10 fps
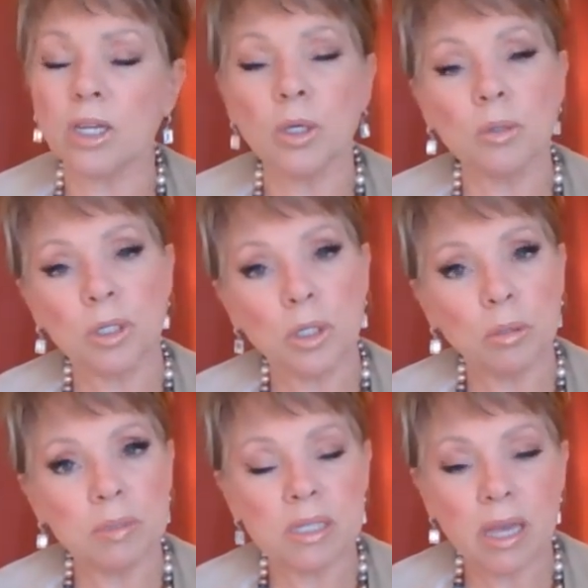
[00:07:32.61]

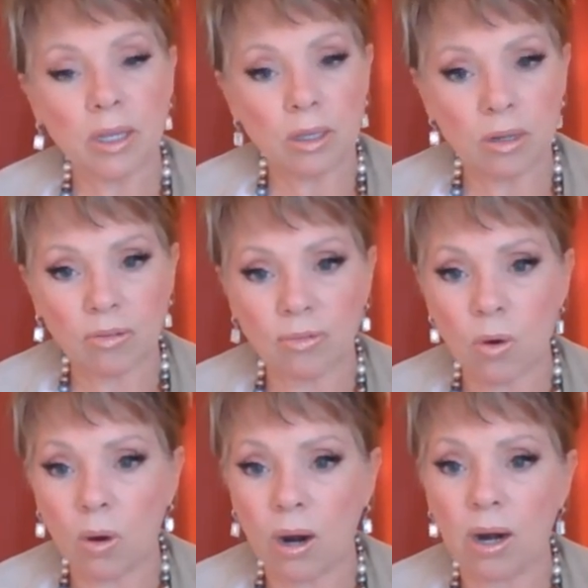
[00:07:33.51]
YouTubes that you look
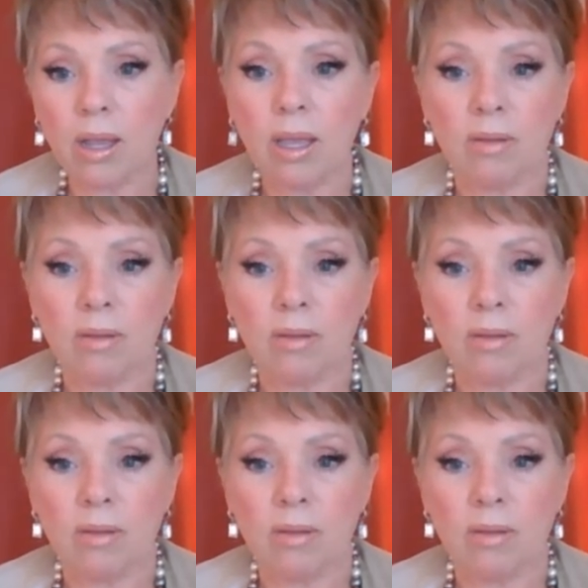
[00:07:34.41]
for,